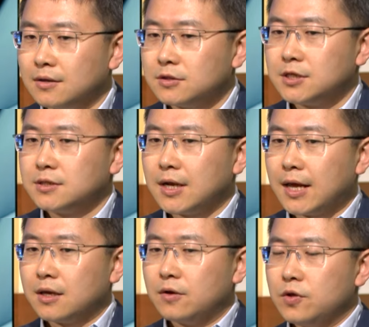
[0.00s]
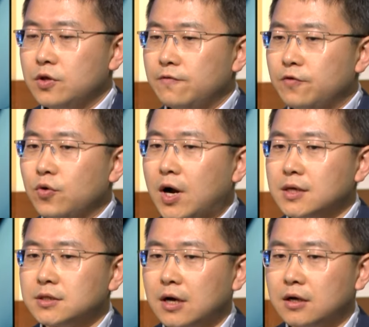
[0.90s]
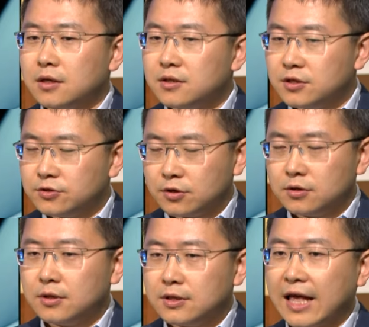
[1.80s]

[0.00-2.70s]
Just like if you ask on the desert,